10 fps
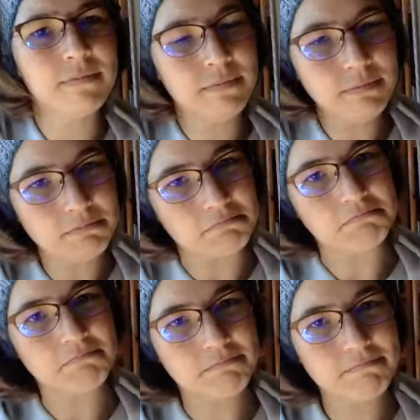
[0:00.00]

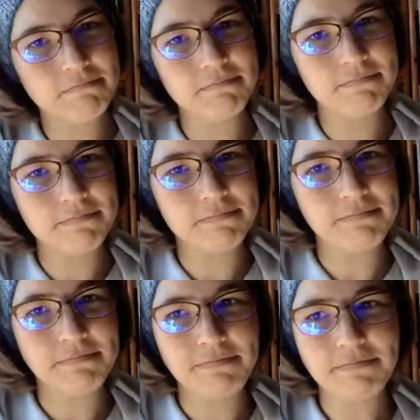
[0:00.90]

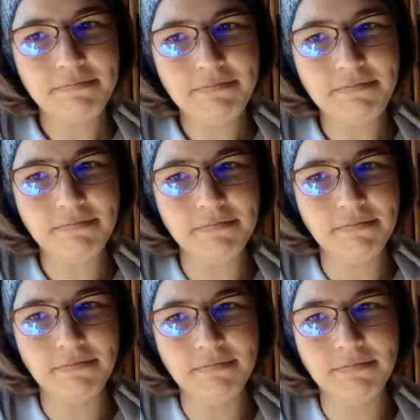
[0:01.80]

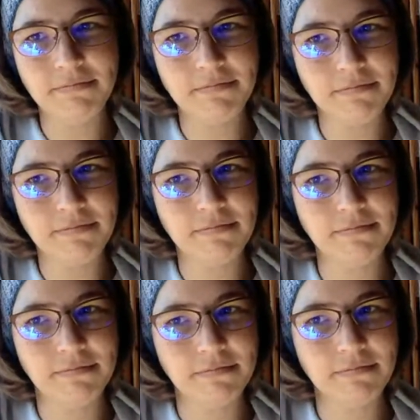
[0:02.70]

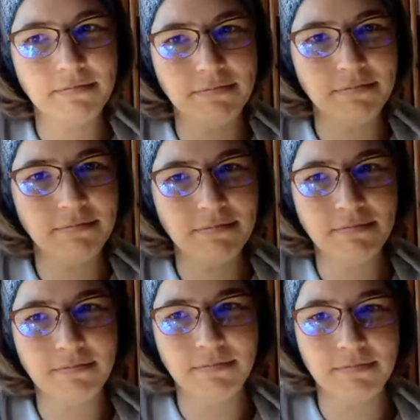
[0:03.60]

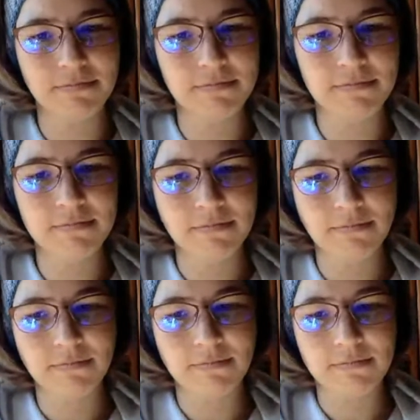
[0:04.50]

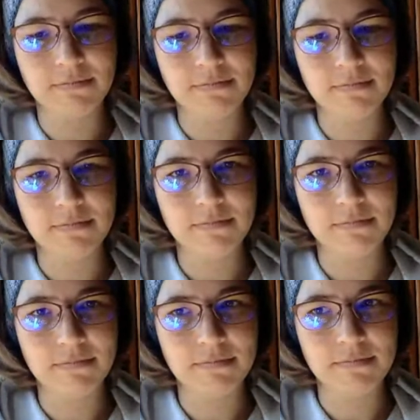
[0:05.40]

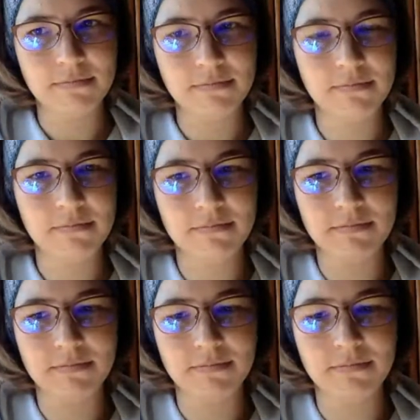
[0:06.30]

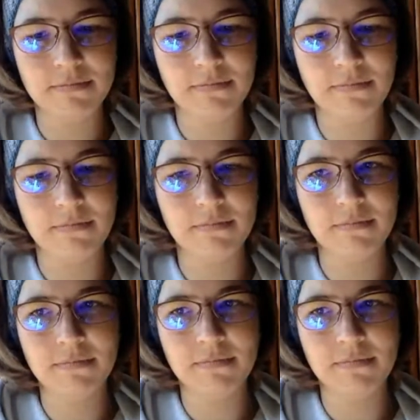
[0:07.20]
(not speaking)